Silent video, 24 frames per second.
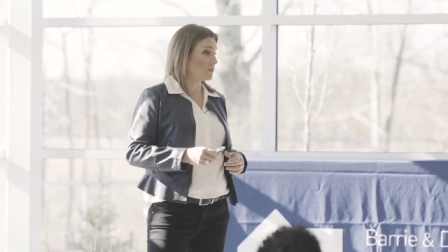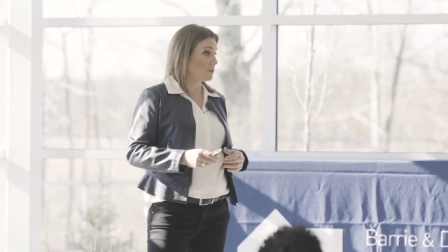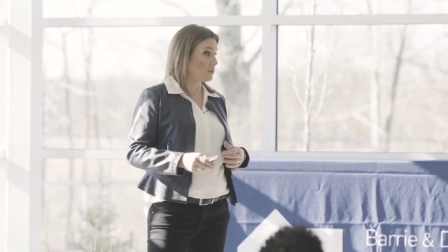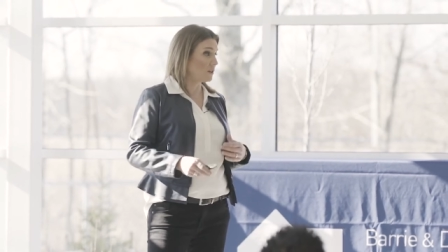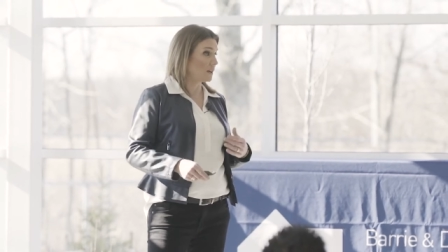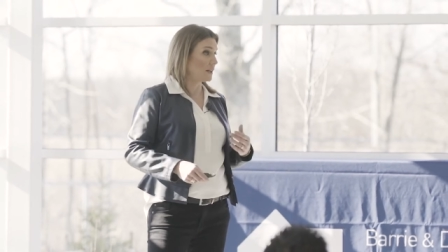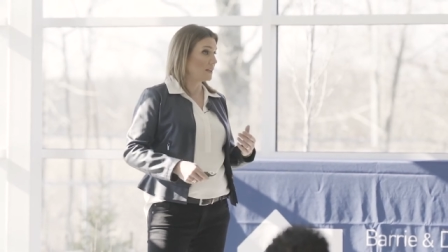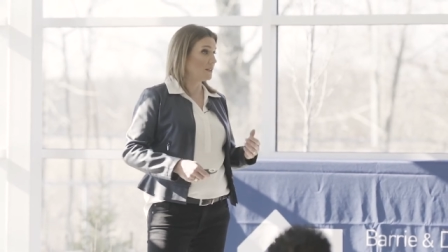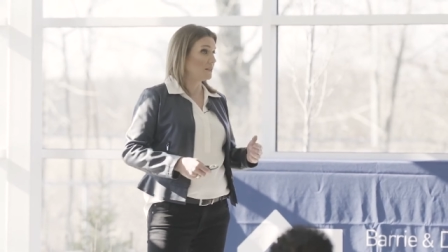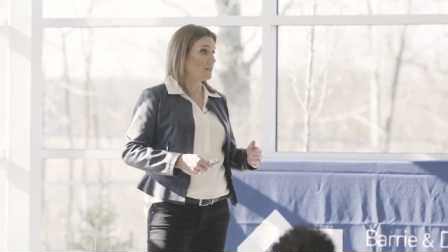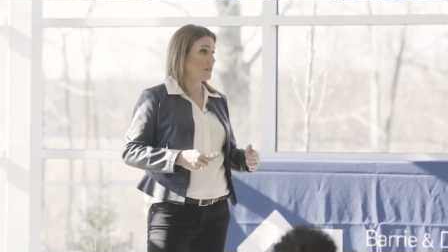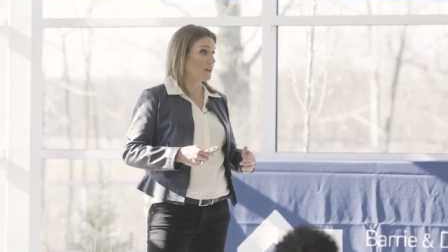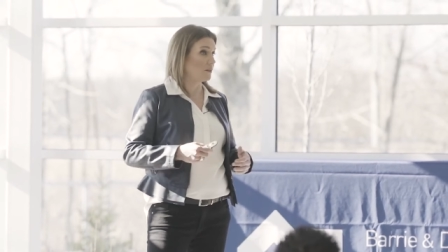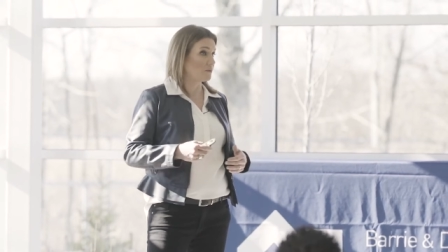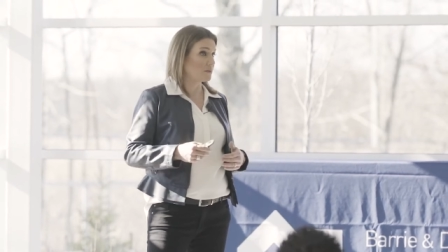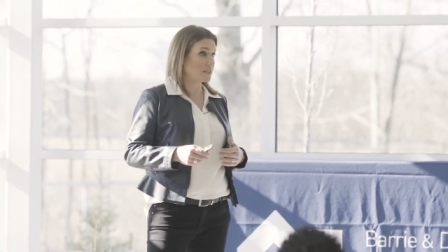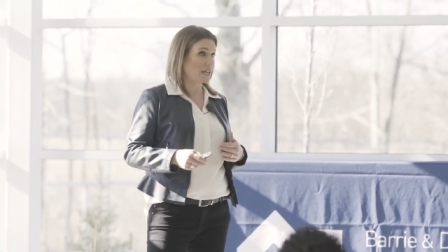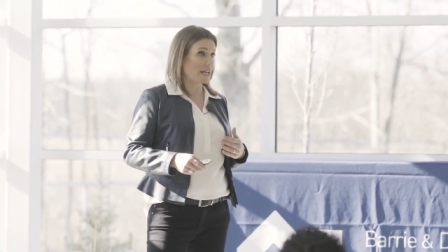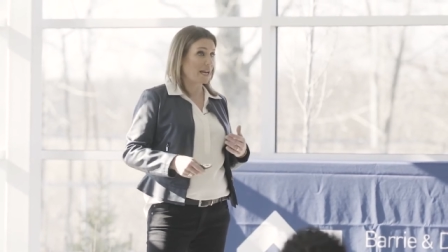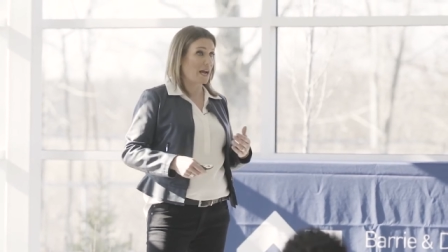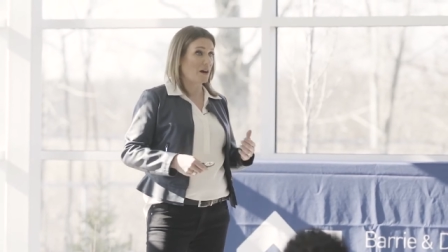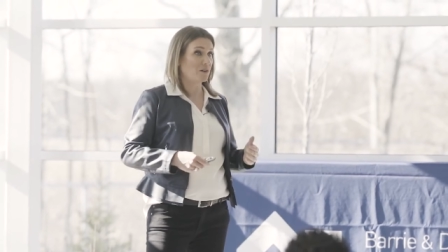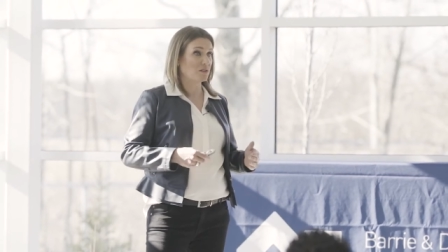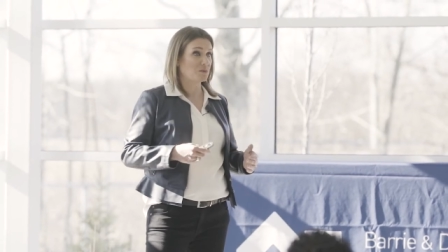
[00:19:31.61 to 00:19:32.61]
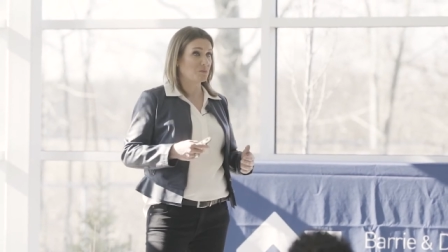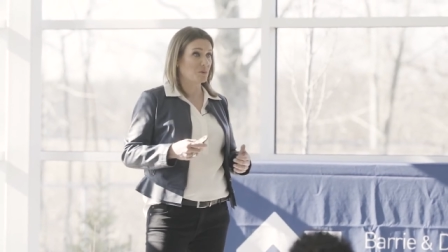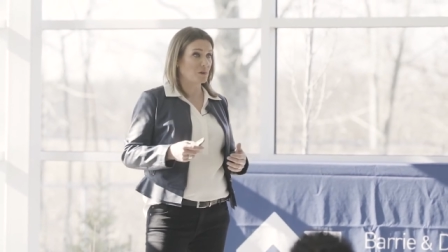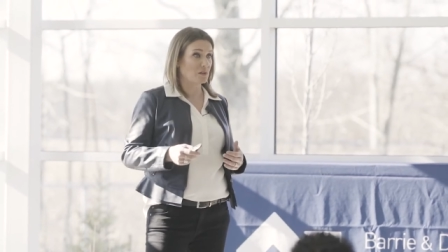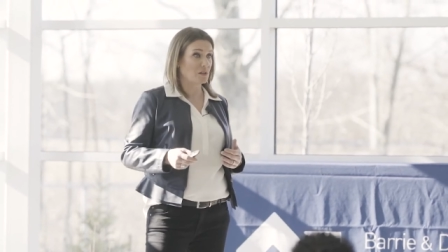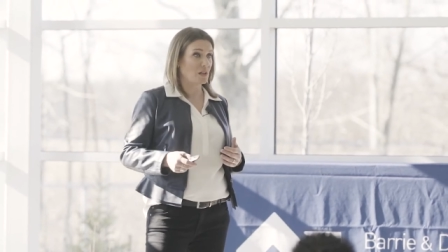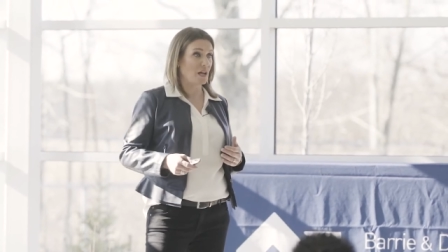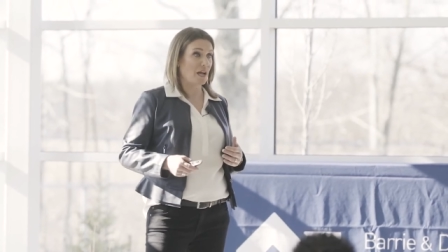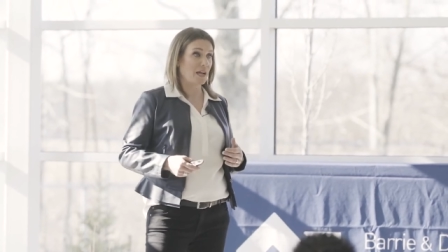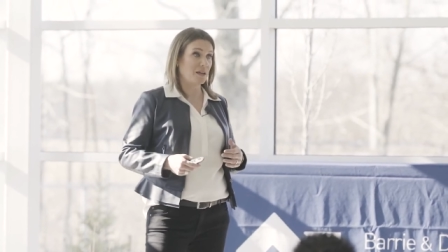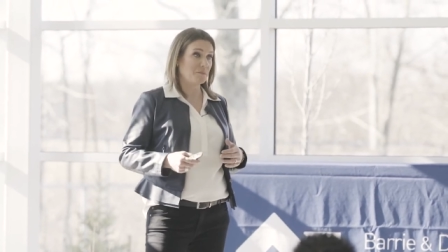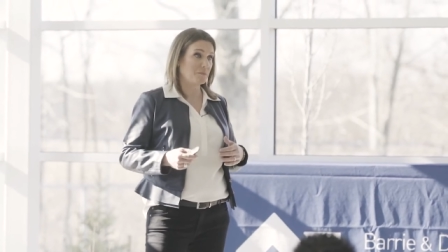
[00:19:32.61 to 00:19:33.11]
if you look at, you know, 10 hours
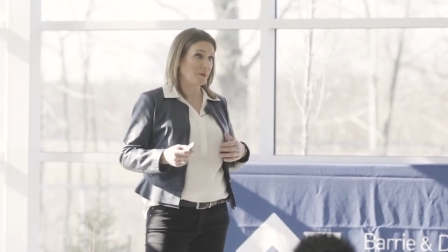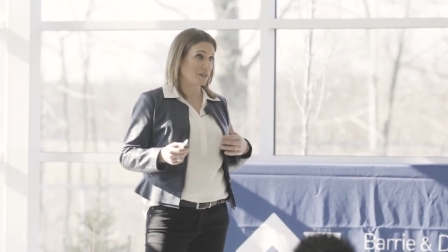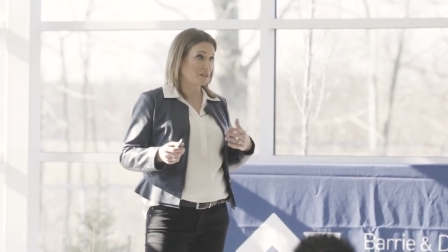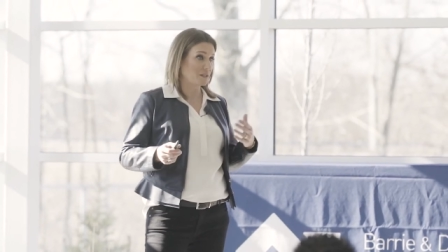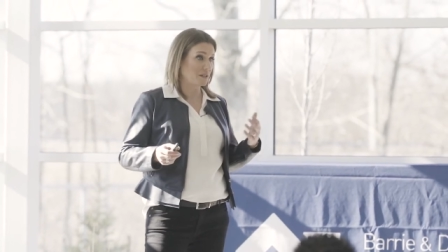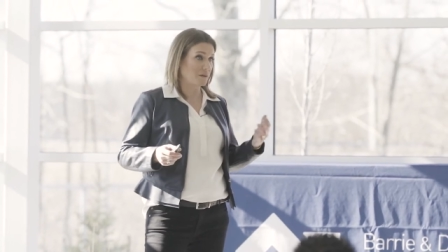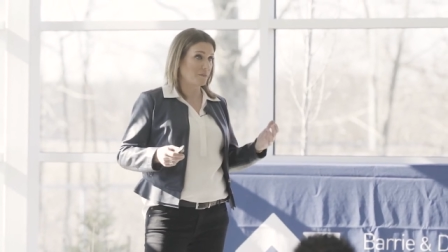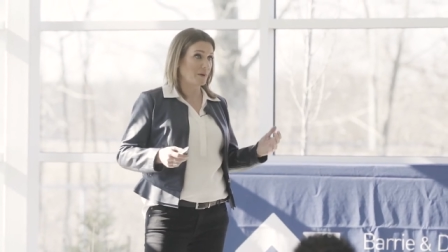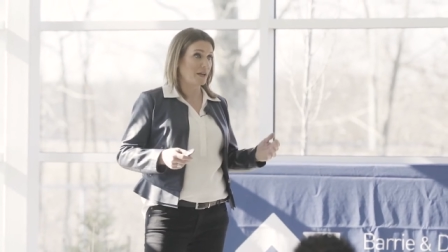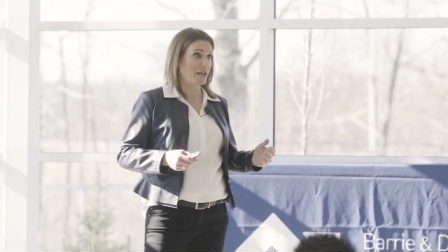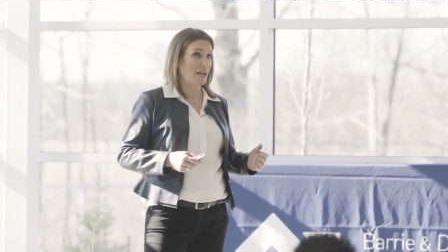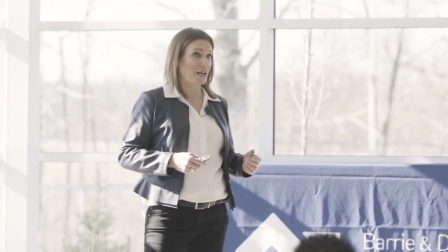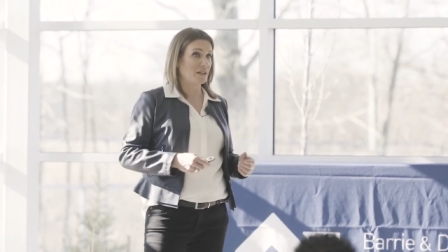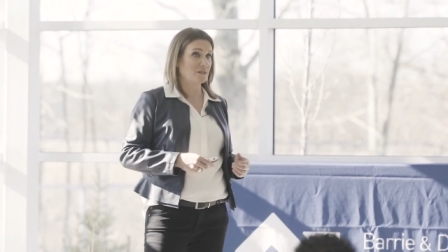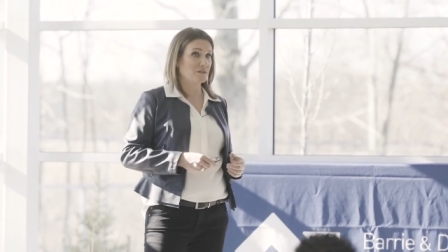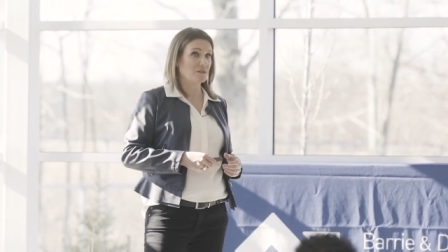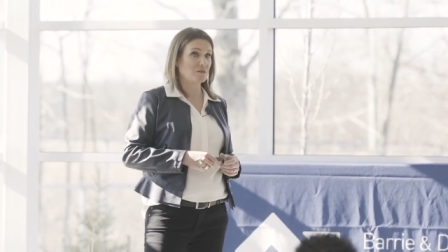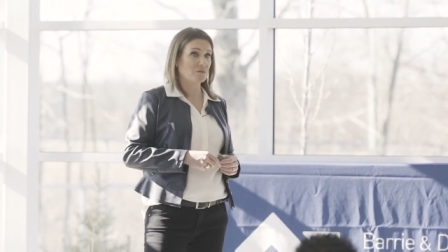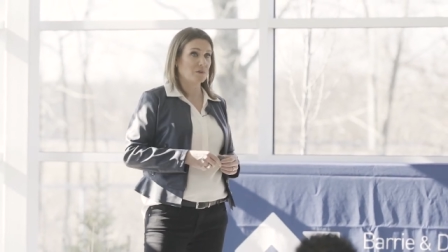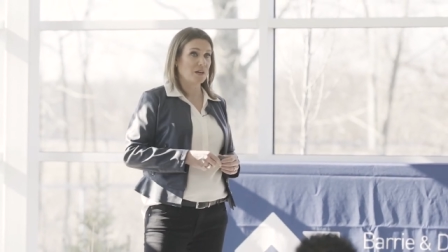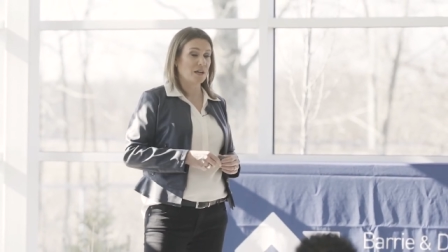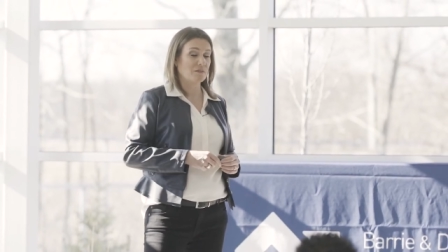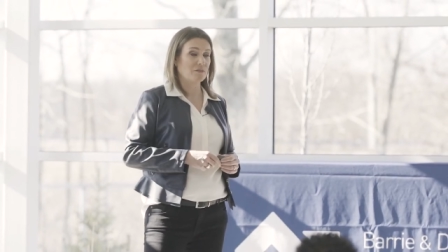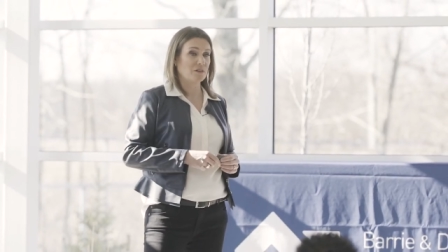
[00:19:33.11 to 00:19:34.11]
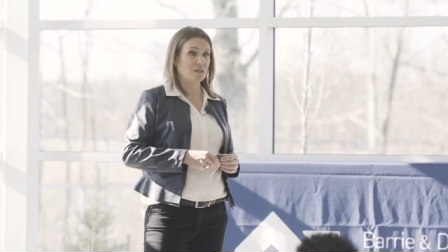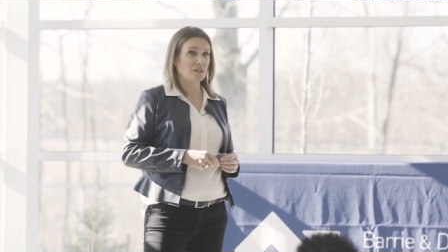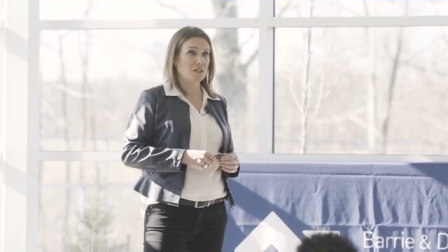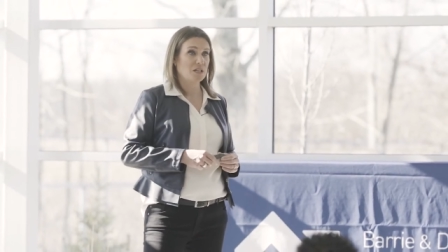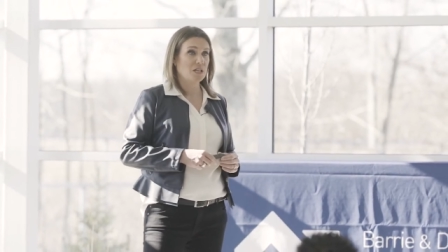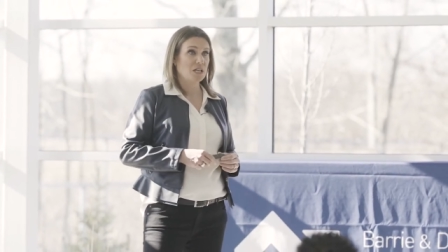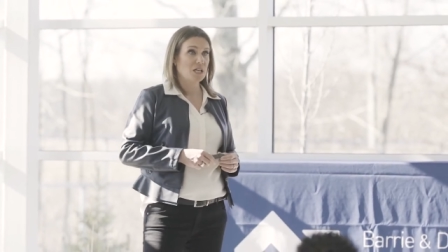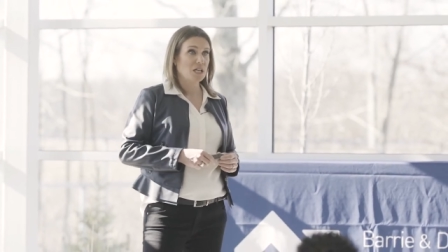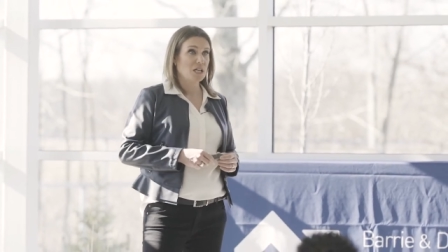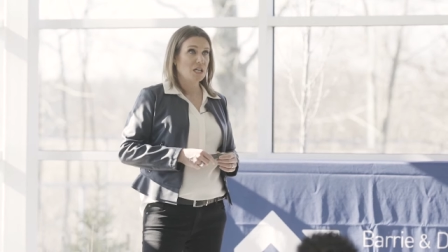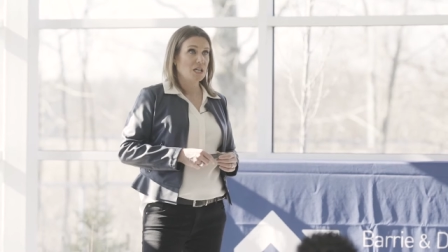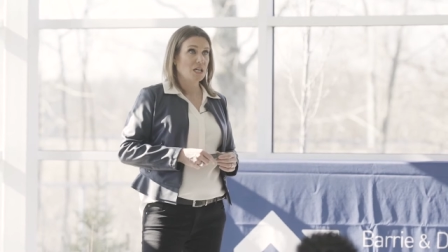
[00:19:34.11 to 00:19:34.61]
per client based on my ends or whatever,